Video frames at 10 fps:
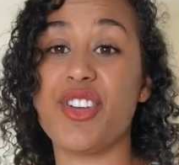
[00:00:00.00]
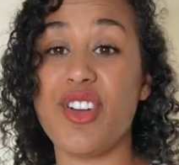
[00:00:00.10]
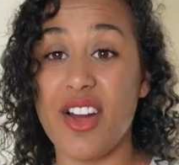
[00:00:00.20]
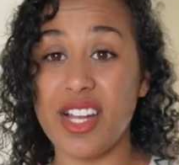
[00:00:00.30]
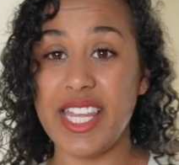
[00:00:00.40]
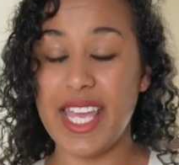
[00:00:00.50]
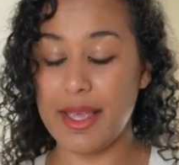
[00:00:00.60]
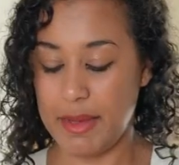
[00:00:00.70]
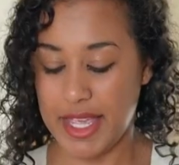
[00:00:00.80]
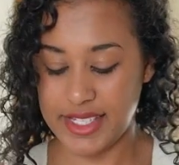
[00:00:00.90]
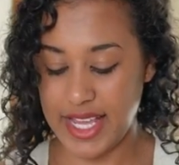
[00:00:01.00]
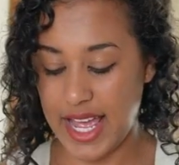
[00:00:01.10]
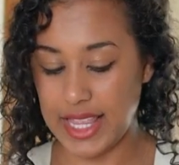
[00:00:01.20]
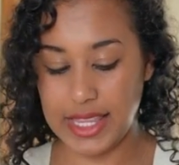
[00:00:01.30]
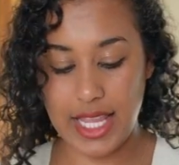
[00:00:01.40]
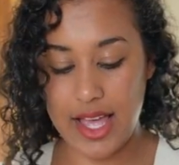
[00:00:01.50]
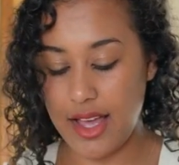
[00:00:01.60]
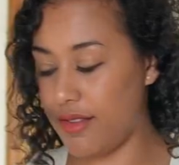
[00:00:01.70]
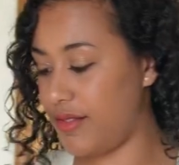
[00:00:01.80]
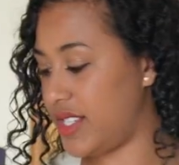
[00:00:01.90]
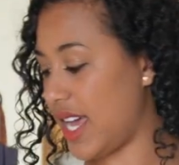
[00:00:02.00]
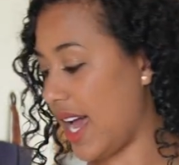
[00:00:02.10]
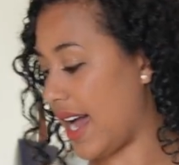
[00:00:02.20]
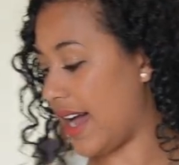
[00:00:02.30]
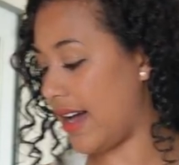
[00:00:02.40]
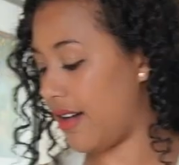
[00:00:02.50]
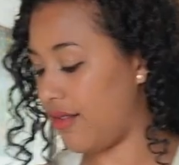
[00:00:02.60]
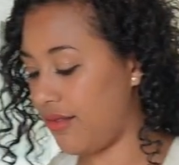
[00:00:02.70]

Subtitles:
garlic because I love to have